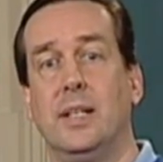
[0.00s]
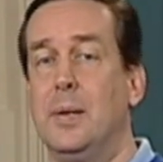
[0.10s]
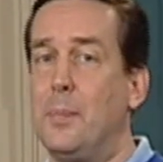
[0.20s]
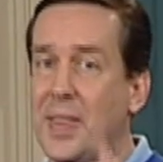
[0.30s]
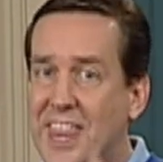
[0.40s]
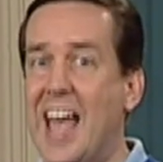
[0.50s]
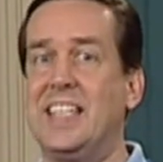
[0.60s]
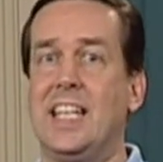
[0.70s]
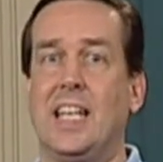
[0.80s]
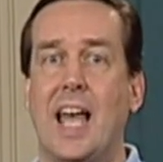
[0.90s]
But that
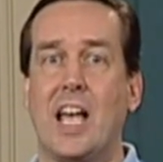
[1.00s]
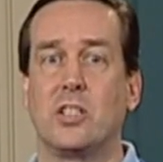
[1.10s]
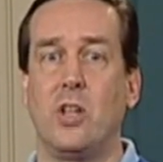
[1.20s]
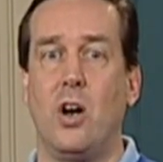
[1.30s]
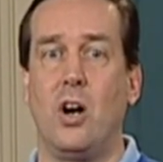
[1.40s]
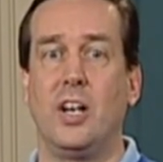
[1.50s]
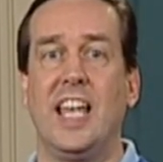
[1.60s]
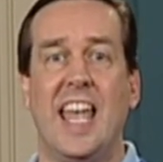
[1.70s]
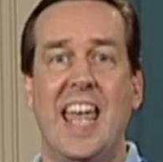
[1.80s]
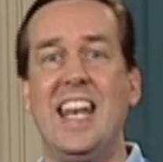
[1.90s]
didn't last long.
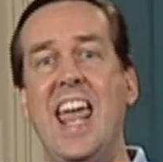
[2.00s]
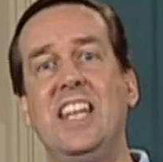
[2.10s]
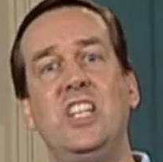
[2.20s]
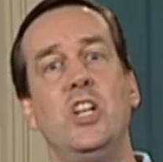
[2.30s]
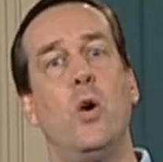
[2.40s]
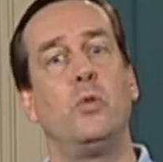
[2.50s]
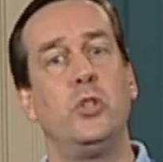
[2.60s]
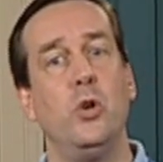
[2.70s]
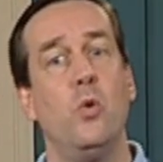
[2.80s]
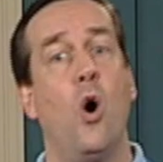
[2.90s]
In
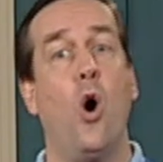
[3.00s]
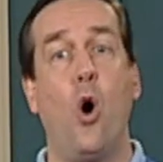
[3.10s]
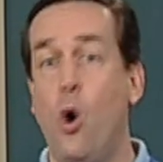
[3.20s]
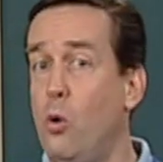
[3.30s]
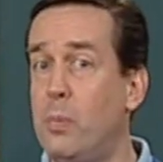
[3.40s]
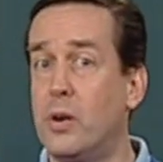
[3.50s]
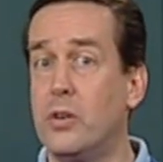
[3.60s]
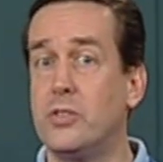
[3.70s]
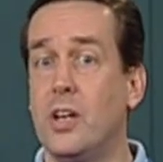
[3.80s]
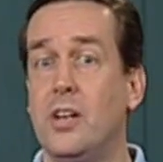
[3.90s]
1802,
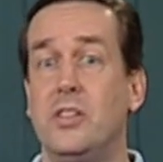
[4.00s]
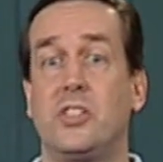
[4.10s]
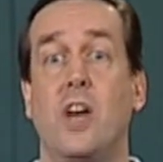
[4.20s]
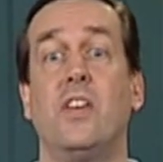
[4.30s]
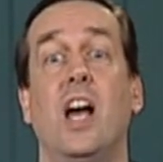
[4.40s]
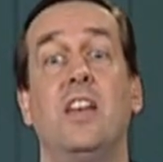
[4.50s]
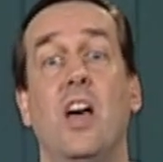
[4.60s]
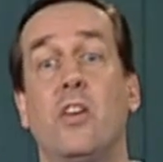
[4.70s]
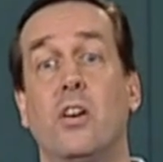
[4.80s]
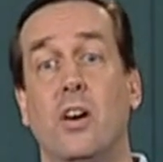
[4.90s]
Olbers discovered
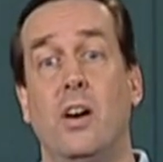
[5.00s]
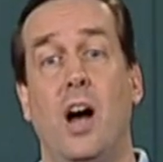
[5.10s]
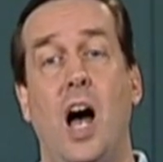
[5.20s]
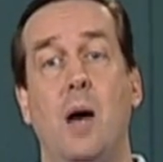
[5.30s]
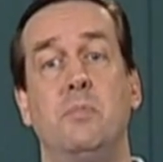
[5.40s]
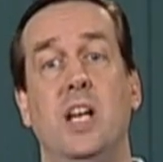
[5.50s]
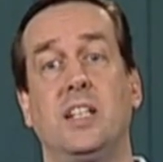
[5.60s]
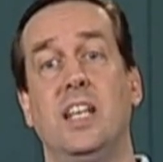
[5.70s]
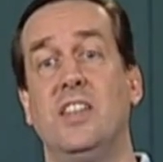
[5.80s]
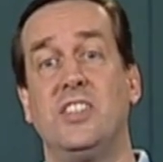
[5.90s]
another object
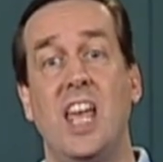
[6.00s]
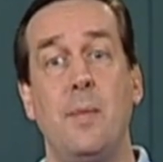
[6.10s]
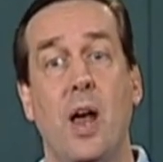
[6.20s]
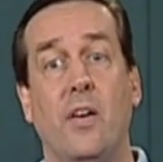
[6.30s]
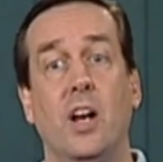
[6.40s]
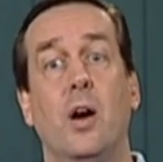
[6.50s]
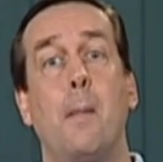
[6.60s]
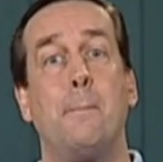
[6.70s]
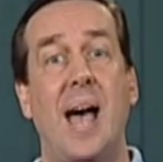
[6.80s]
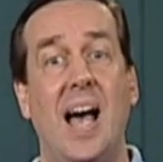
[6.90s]
in the same area,
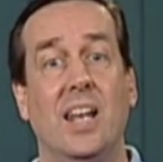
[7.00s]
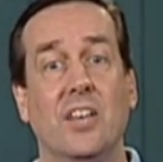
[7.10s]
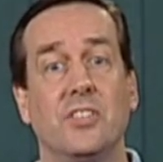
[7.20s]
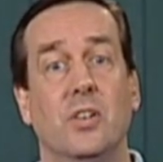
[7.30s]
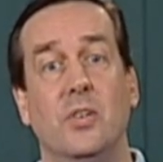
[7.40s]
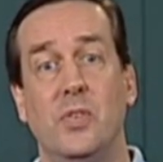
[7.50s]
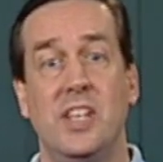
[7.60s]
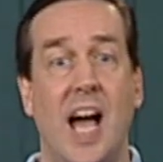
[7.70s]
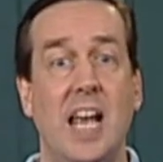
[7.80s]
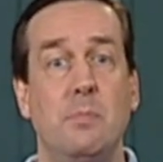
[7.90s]
Pallas,
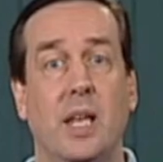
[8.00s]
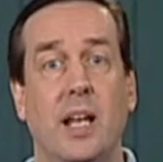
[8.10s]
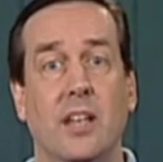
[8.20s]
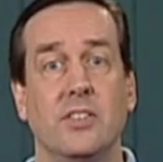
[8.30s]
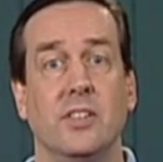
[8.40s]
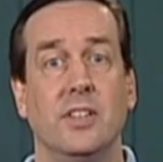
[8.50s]
9 planets.